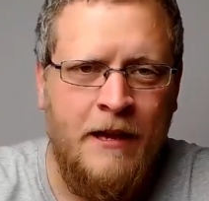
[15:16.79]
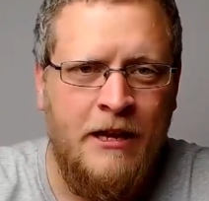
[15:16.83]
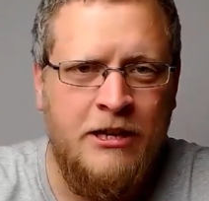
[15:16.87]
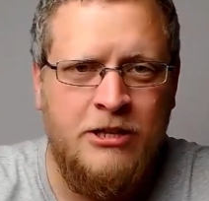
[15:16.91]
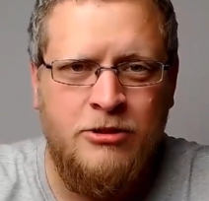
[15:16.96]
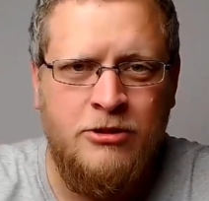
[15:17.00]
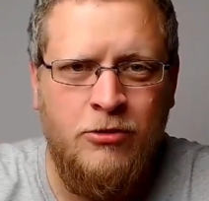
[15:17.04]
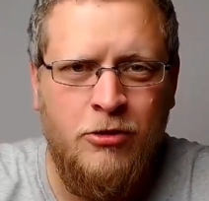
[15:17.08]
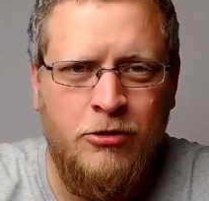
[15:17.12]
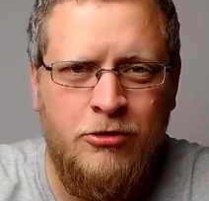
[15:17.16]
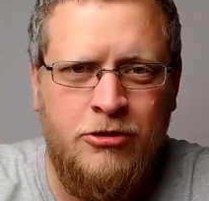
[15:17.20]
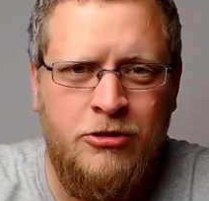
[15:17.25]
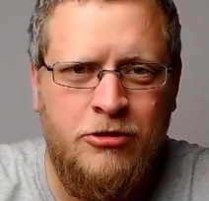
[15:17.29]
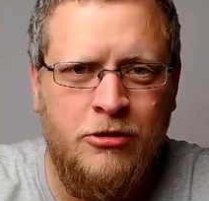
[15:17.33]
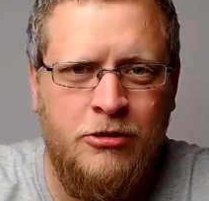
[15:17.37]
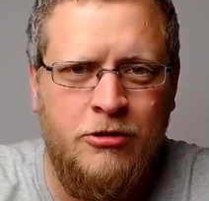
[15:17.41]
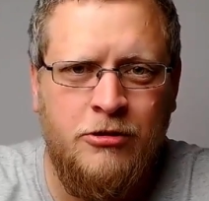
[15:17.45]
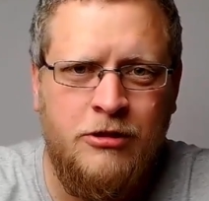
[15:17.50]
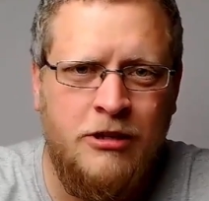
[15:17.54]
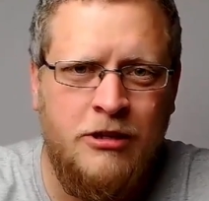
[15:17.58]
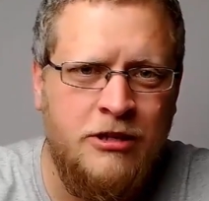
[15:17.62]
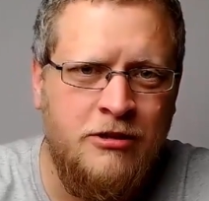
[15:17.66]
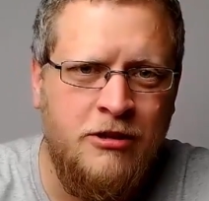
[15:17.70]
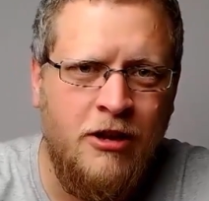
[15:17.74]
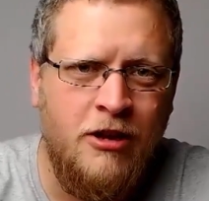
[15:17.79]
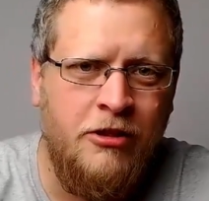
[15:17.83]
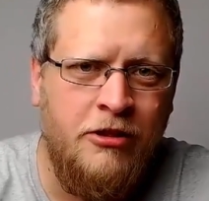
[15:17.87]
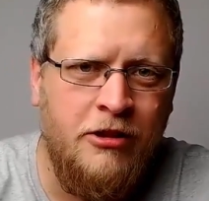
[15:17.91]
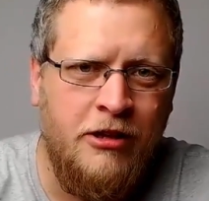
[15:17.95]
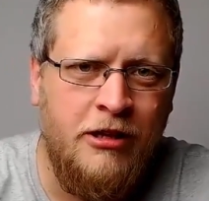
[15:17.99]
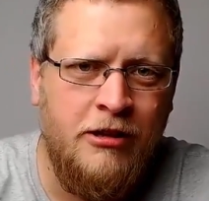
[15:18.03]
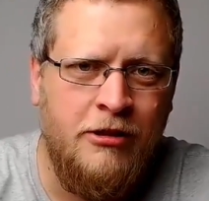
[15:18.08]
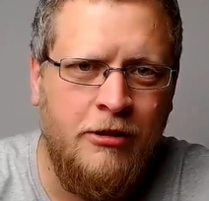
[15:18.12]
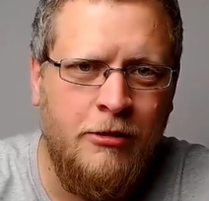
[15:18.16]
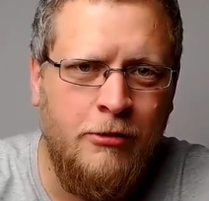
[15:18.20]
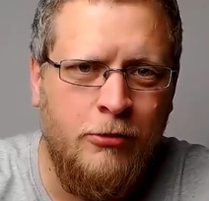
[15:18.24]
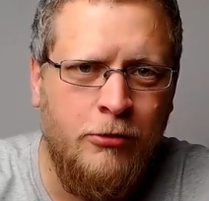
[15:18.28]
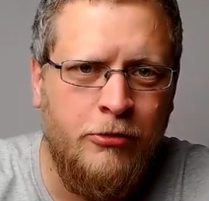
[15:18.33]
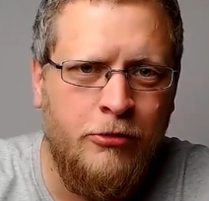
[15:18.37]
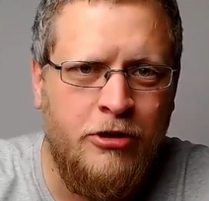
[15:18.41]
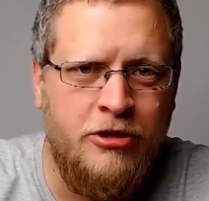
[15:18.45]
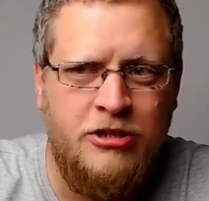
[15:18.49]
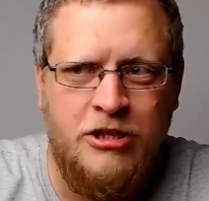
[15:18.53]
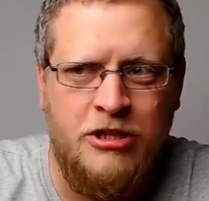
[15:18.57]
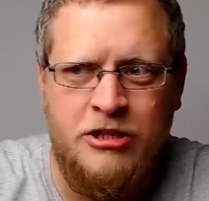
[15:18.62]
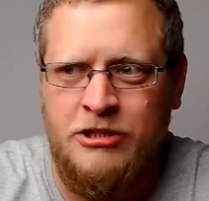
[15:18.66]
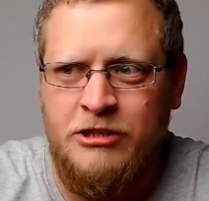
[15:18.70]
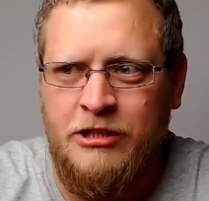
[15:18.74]
It's nonsense. There's nothing in the law
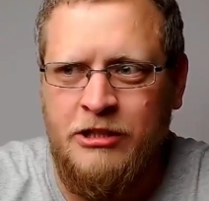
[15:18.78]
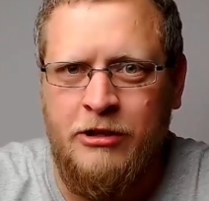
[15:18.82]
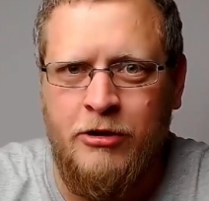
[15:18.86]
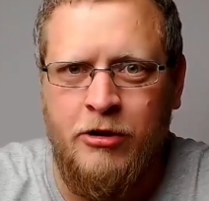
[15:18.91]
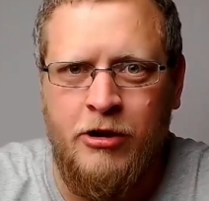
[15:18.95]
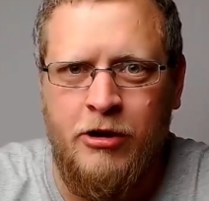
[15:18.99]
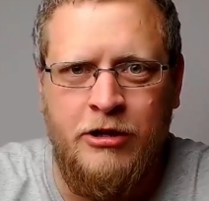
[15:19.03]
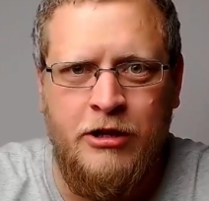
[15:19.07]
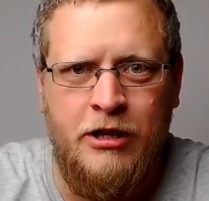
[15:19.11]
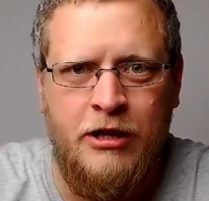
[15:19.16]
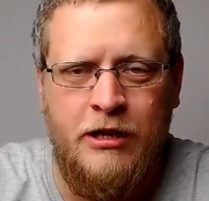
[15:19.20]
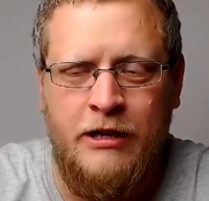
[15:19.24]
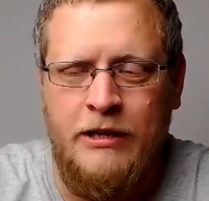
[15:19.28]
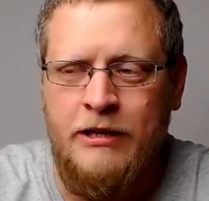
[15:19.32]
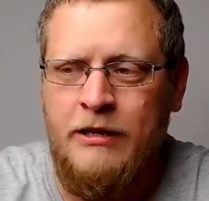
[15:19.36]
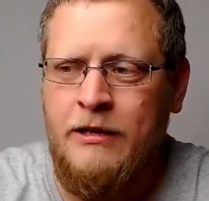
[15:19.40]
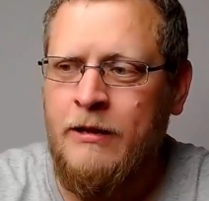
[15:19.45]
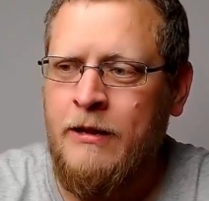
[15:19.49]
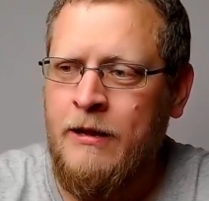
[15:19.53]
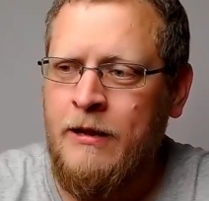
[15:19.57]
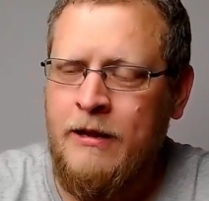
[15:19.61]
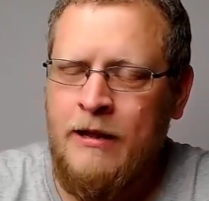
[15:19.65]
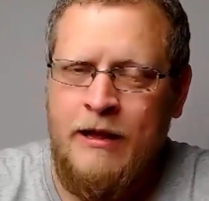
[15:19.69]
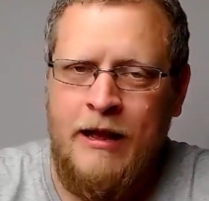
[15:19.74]
that says you need ID.